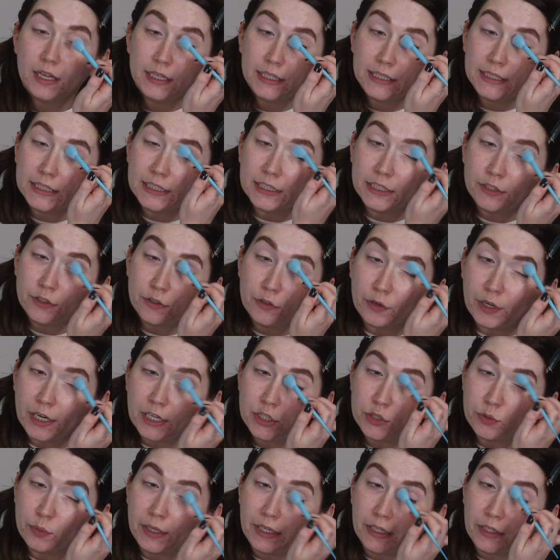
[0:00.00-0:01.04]
he
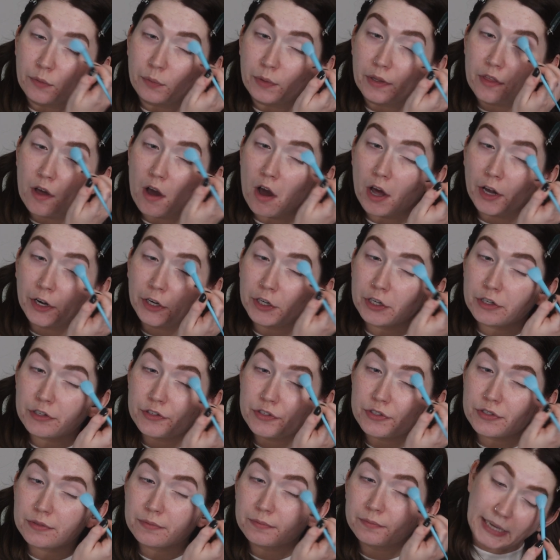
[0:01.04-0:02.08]
graduated with
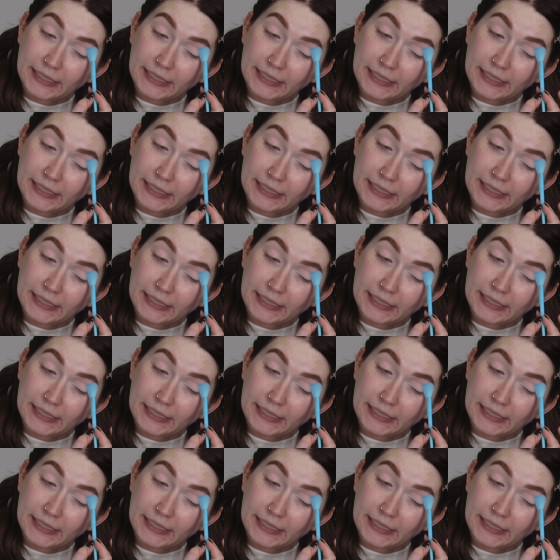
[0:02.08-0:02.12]
honors.